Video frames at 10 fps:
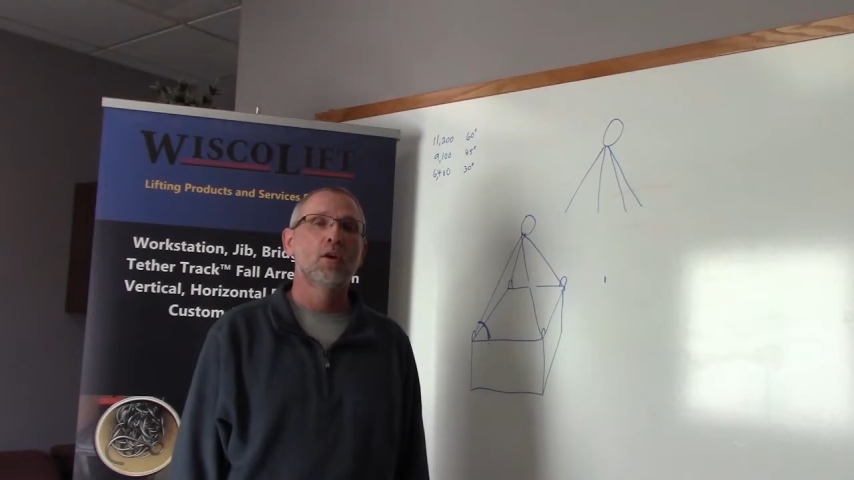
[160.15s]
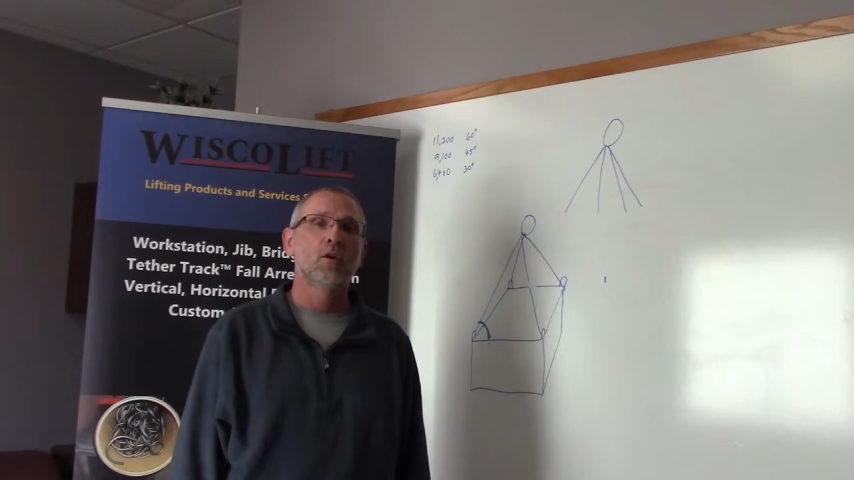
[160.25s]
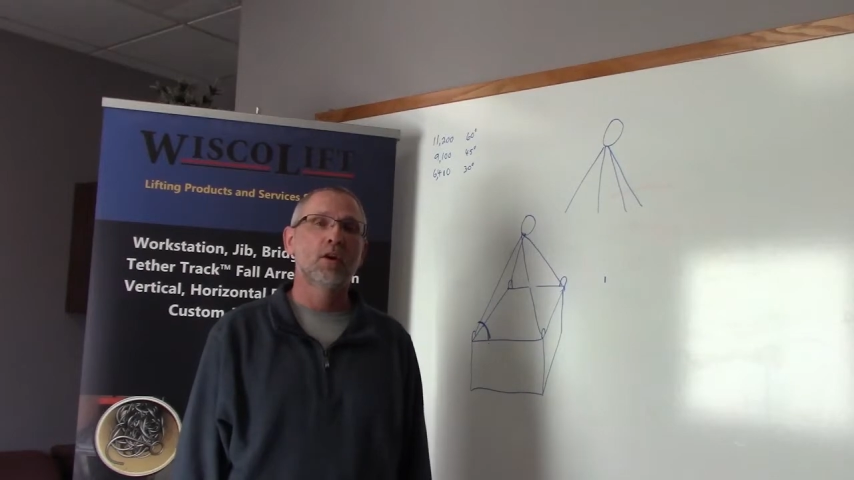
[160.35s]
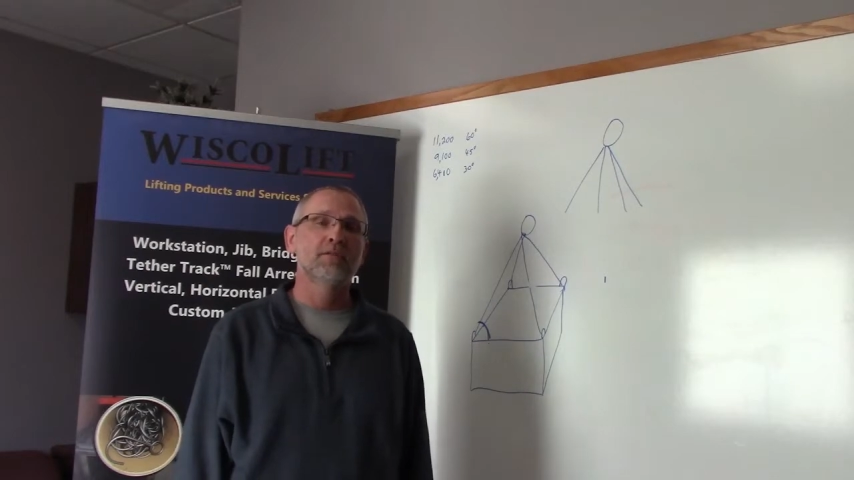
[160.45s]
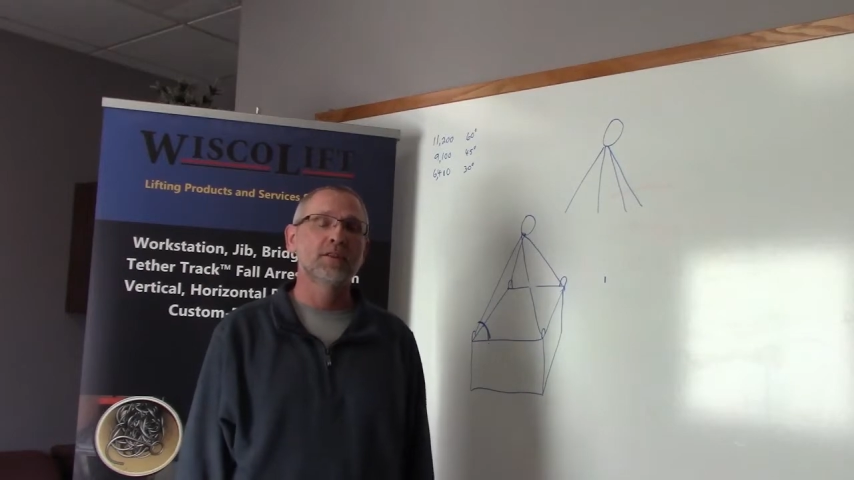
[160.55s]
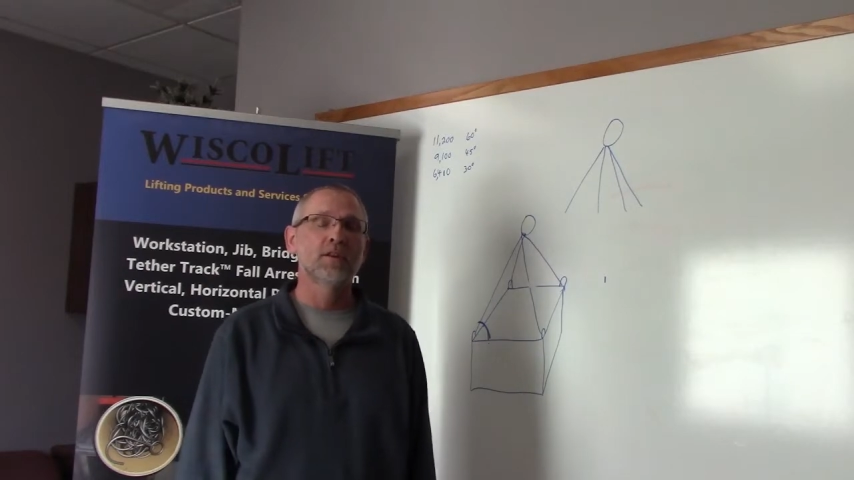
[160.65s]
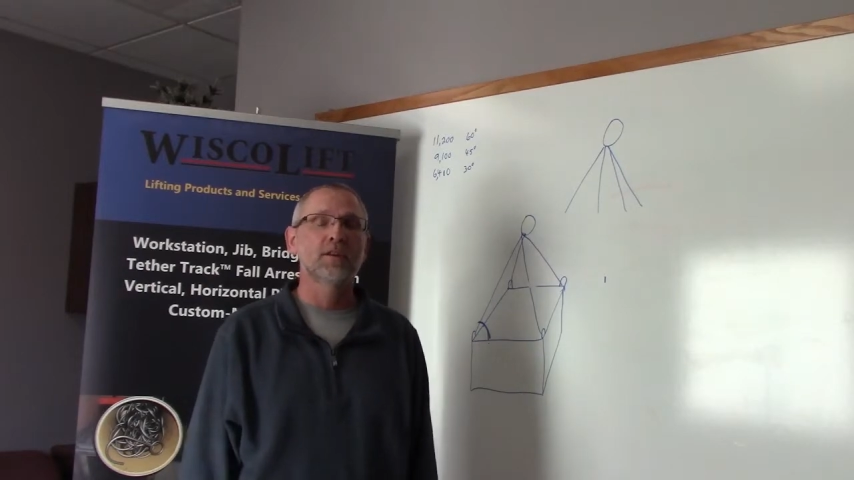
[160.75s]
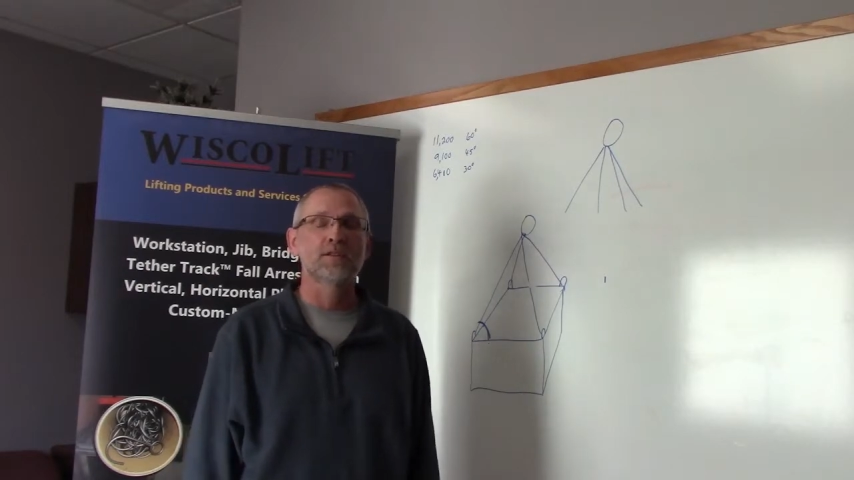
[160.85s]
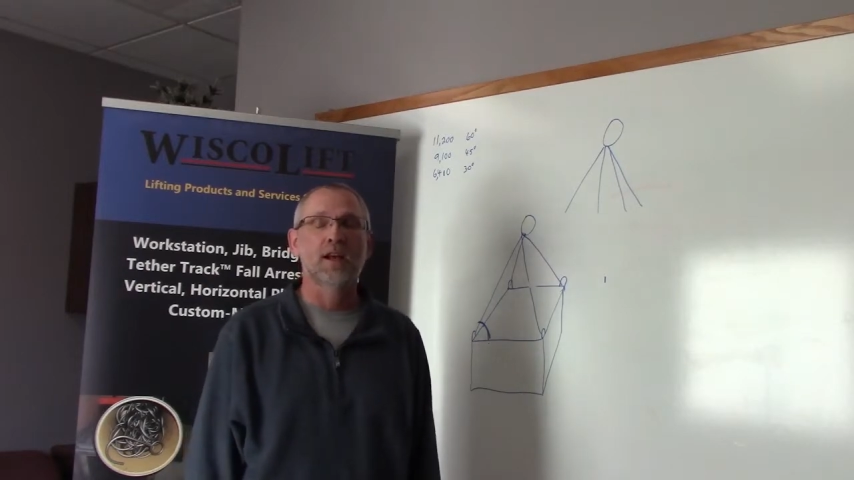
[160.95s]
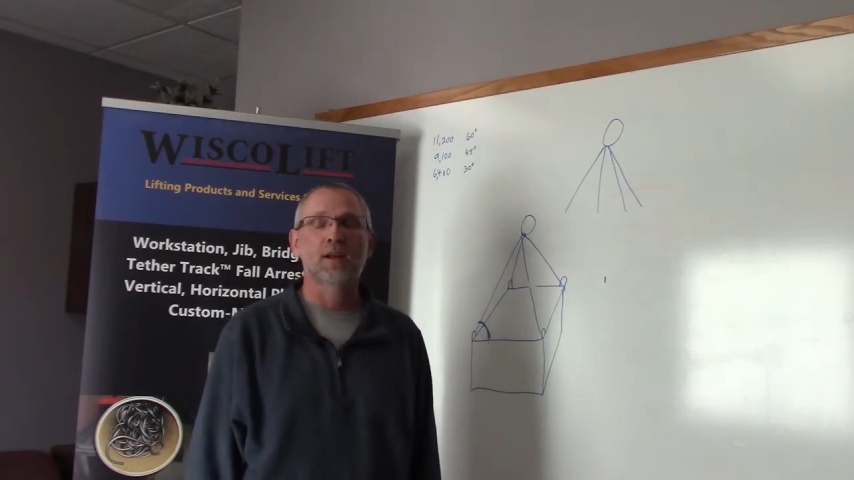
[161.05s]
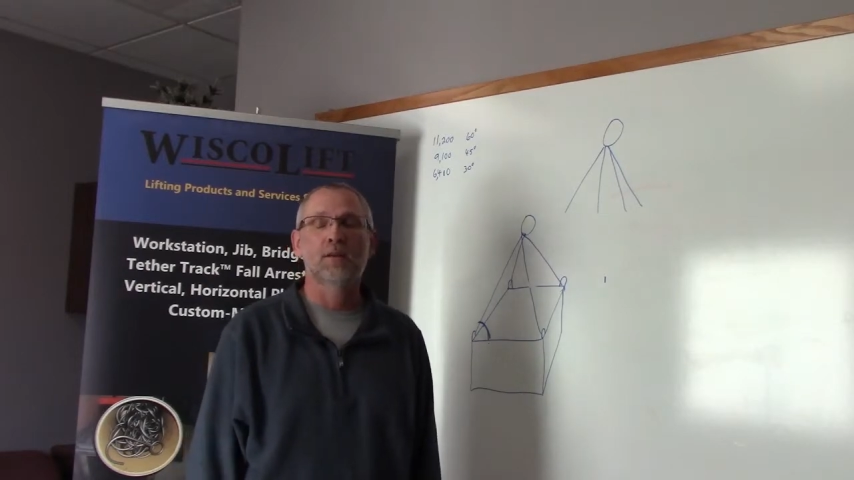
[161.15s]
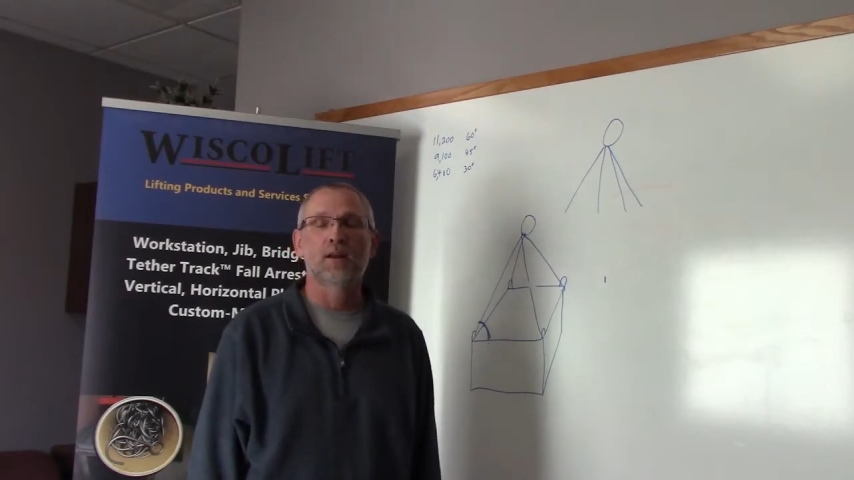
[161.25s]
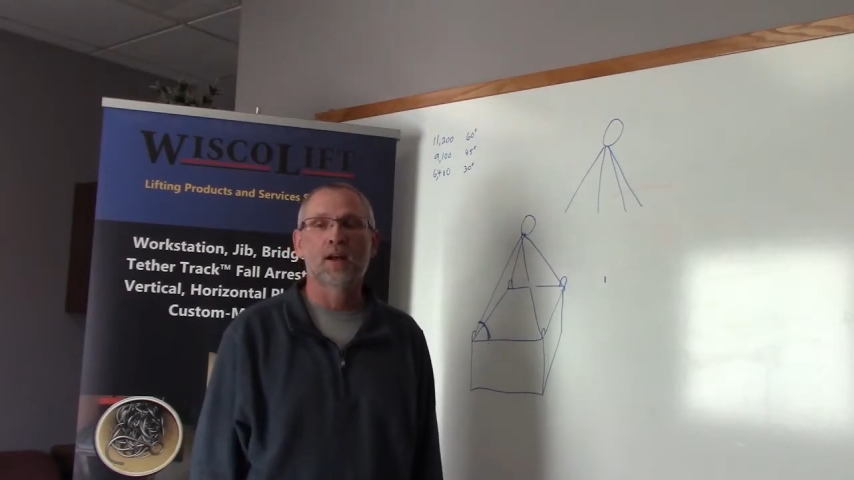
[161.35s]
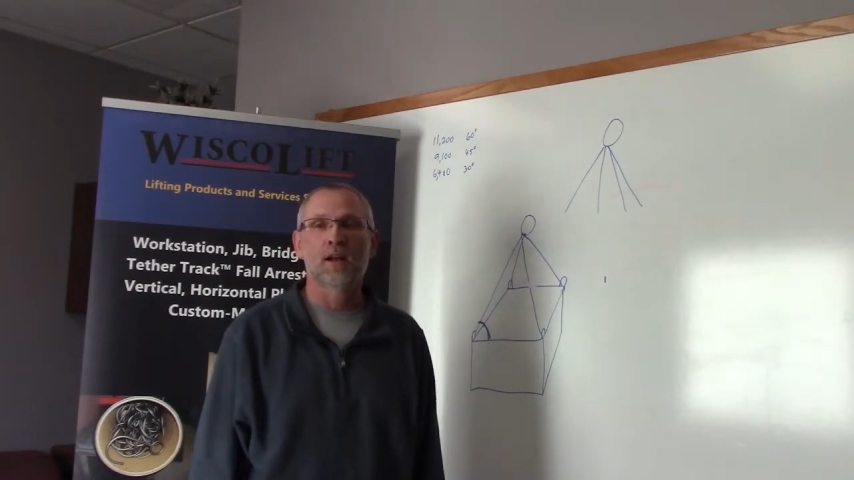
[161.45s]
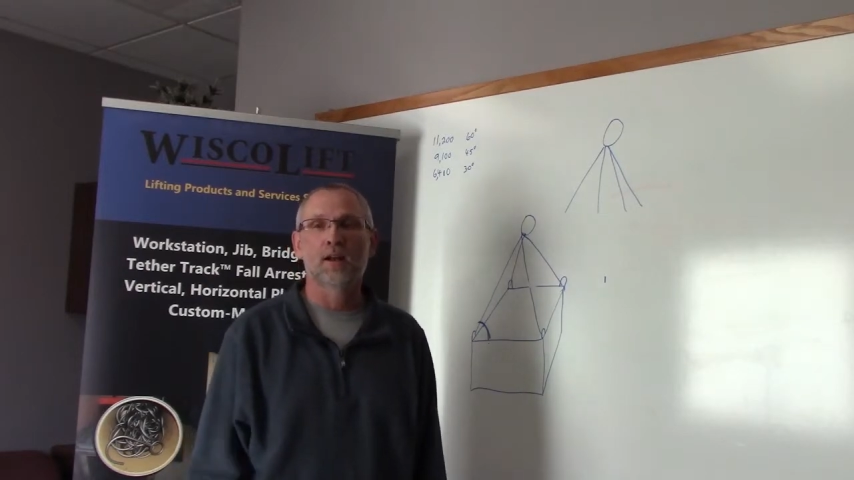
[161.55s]
or visit us on
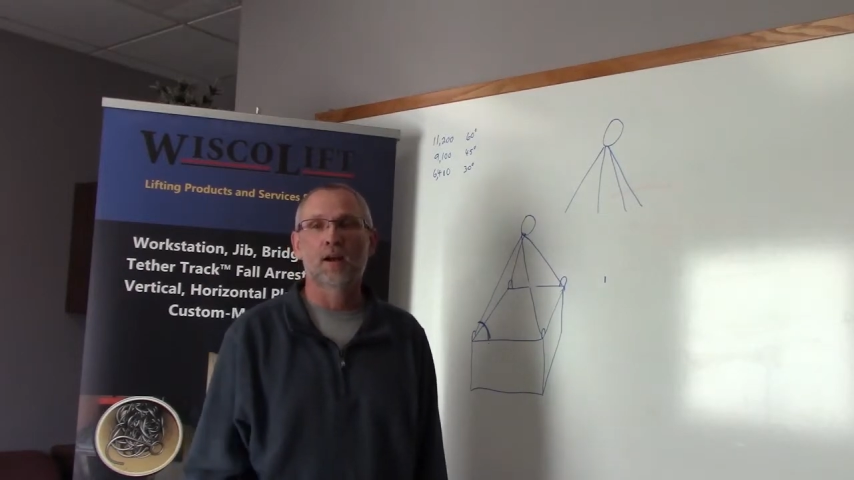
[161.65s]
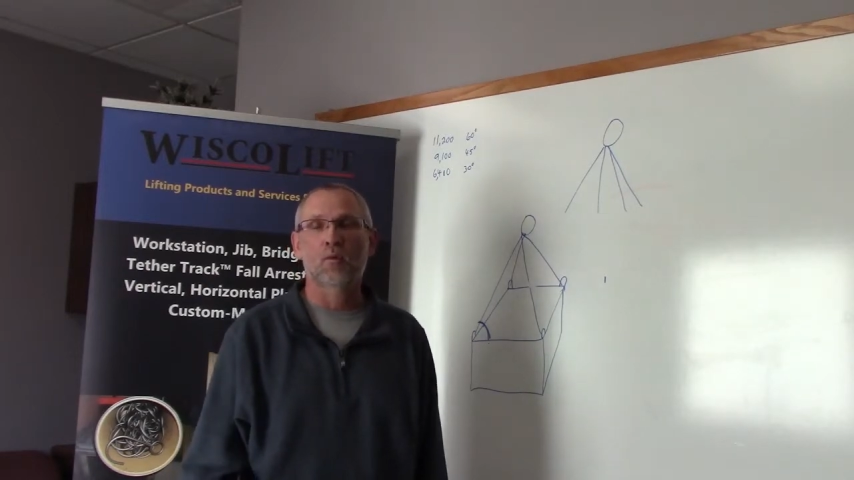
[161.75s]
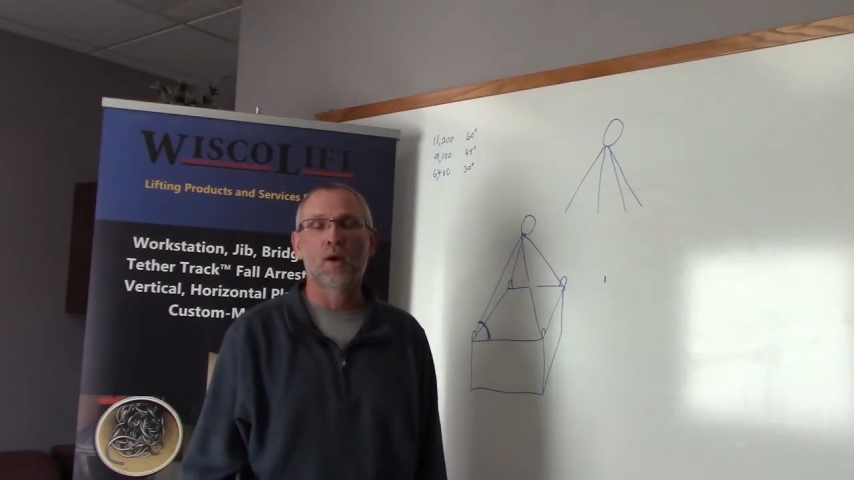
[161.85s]
our